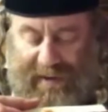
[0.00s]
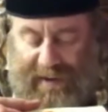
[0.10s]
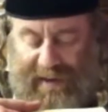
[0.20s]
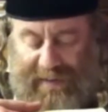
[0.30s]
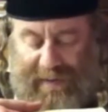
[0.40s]

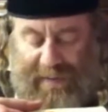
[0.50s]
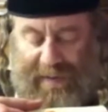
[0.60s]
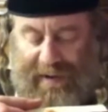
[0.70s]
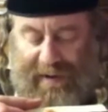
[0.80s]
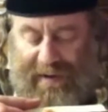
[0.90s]
these
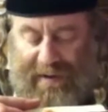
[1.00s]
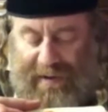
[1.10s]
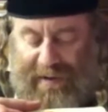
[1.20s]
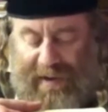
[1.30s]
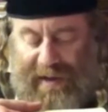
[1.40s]
people
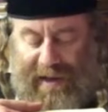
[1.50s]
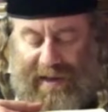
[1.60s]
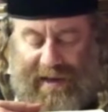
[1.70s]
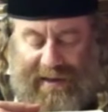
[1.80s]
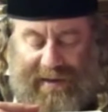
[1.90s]
you cannot
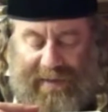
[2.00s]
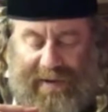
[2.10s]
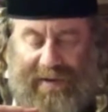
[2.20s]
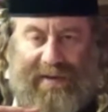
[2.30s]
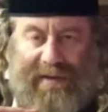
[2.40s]
ask,
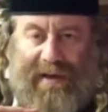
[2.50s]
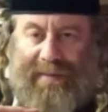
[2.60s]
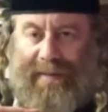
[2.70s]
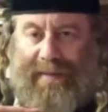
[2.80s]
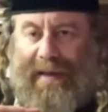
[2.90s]
because
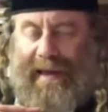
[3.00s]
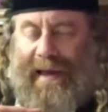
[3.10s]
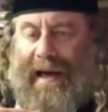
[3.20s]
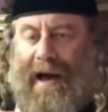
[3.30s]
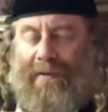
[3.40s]

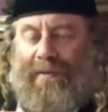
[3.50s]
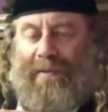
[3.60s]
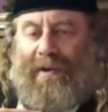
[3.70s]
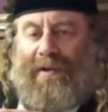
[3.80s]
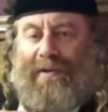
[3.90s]
like how
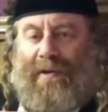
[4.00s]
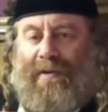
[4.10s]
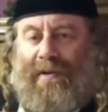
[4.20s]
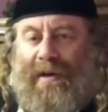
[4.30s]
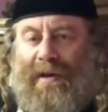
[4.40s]
will you
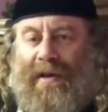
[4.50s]
know